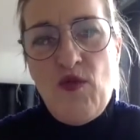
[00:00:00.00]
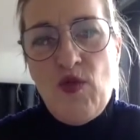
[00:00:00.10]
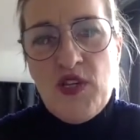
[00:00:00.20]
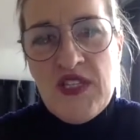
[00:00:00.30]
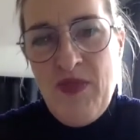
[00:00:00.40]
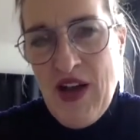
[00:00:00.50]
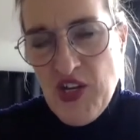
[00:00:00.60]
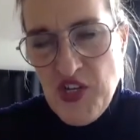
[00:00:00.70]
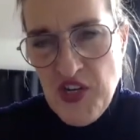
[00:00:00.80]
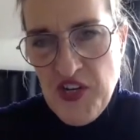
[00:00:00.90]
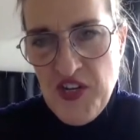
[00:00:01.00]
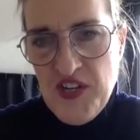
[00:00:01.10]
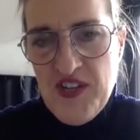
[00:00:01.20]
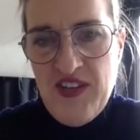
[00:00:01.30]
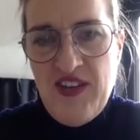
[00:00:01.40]
we're
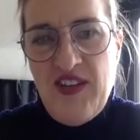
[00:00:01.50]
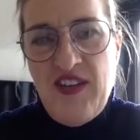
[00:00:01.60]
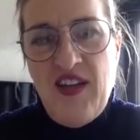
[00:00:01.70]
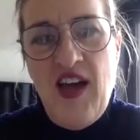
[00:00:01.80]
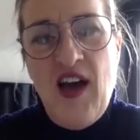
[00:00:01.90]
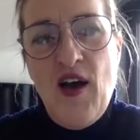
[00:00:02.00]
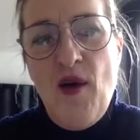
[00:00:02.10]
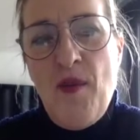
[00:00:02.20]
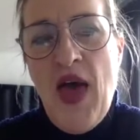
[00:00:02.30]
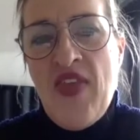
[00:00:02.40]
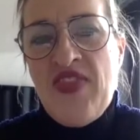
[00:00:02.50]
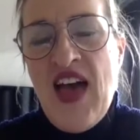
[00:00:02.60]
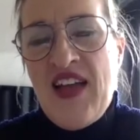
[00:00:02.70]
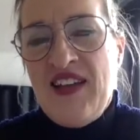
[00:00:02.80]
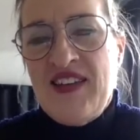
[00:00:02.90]
special,
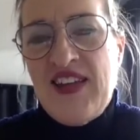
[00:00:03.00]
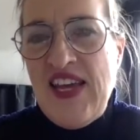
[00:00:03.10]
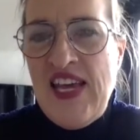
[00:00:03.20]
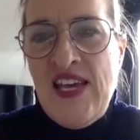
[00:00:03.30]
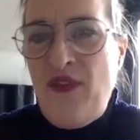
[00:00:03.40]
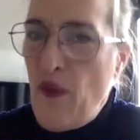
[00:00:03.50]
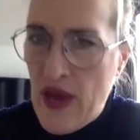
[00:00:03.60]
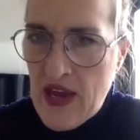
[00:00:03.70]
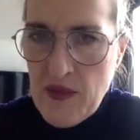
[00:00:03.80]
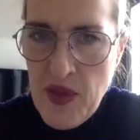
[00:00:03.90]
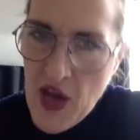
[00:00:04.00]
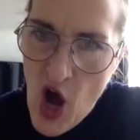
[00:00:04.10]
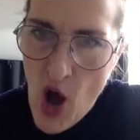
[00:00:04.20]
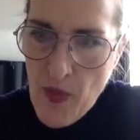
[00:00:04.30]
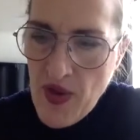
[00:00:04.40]
and if we can be
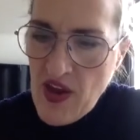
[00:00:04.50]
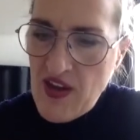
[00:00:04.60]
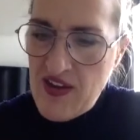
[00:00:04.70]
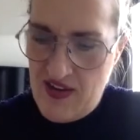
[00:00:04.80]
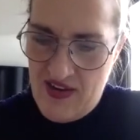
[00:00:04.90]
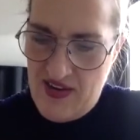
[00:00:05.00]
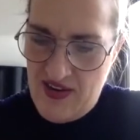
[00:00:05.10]
copied,